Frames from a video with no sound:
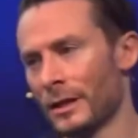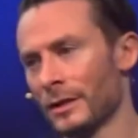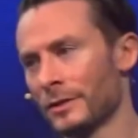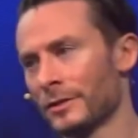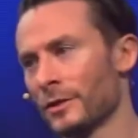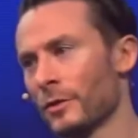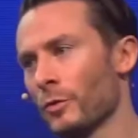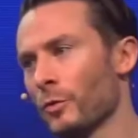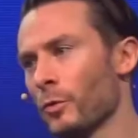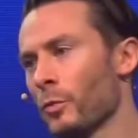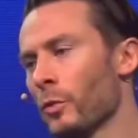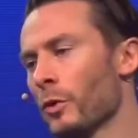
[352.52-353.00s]

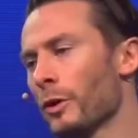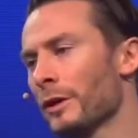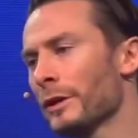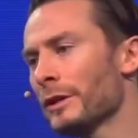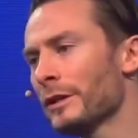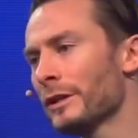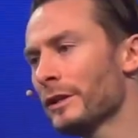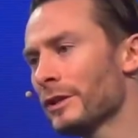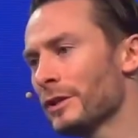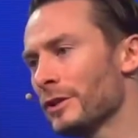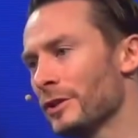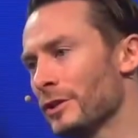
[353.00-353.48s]
So
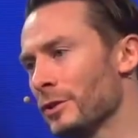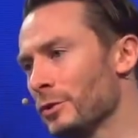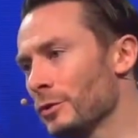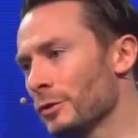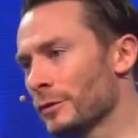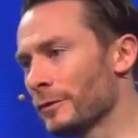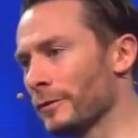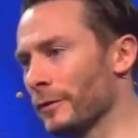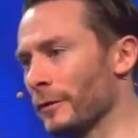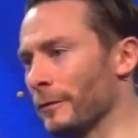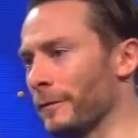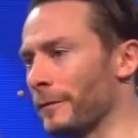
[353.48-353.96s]
one
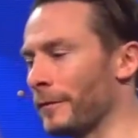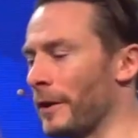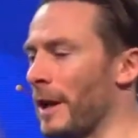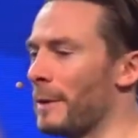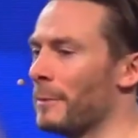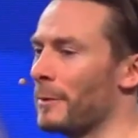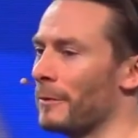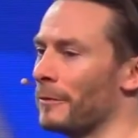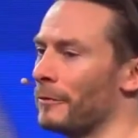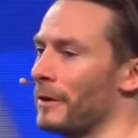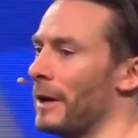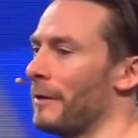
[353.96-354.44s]
useful
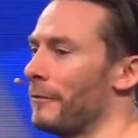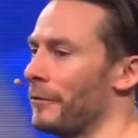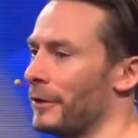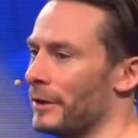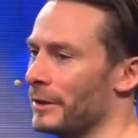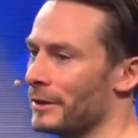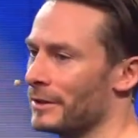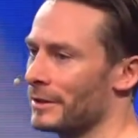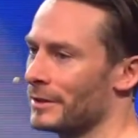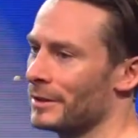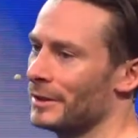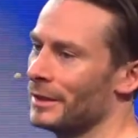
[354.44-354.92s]
frame of
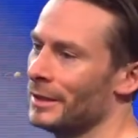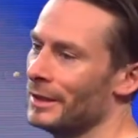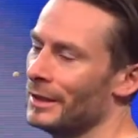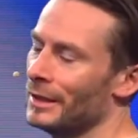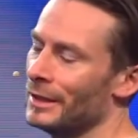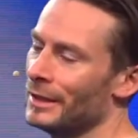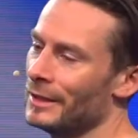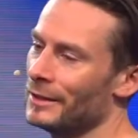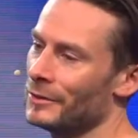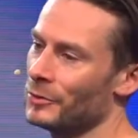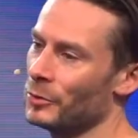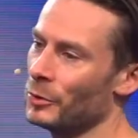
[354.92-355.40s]
reference
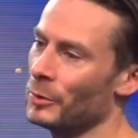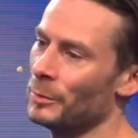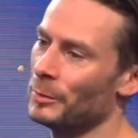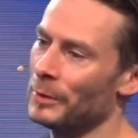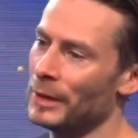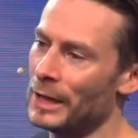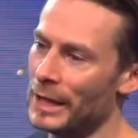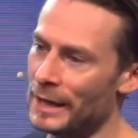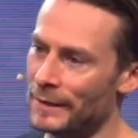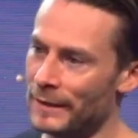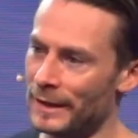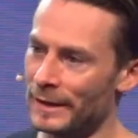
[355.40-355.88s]
to
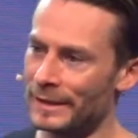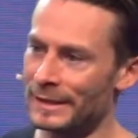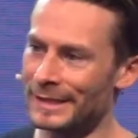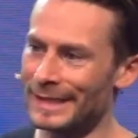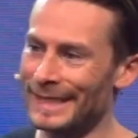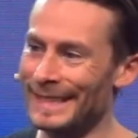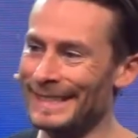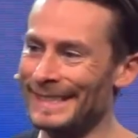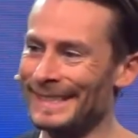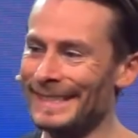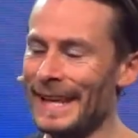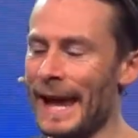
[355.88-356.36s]
apply
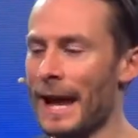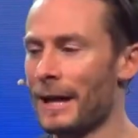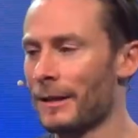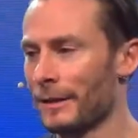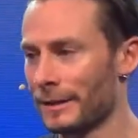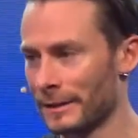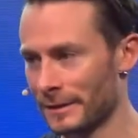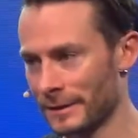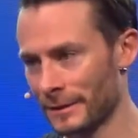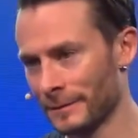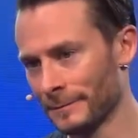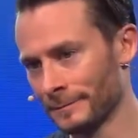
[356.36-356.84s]
this is
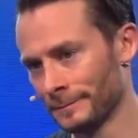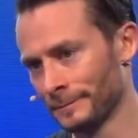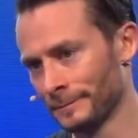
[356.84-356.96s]
talent.